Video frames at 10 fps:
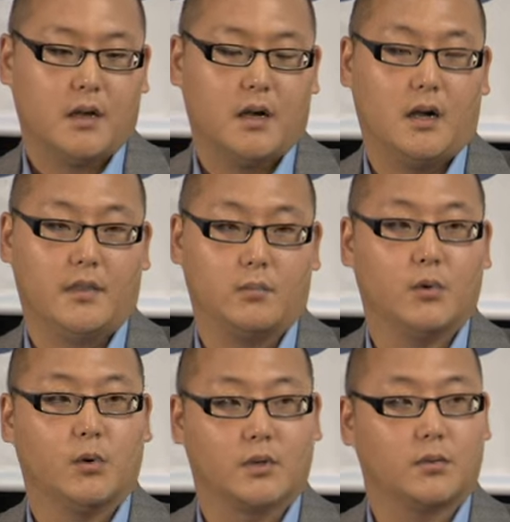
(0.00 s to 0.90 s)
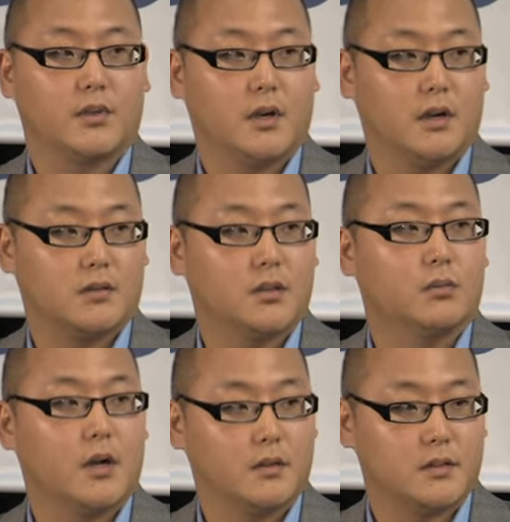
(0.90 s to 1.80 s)
And then we worked with our chilled
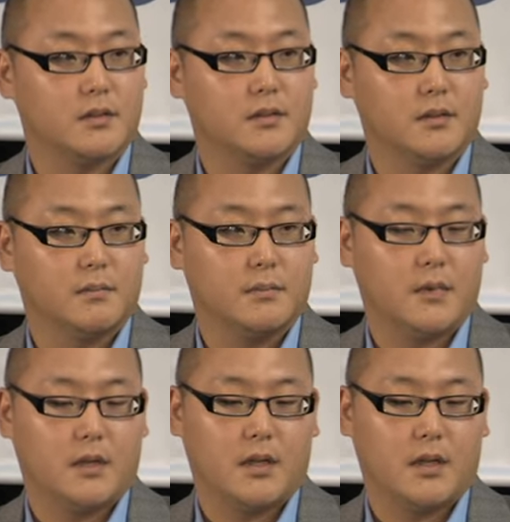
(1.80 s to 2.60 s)
water system,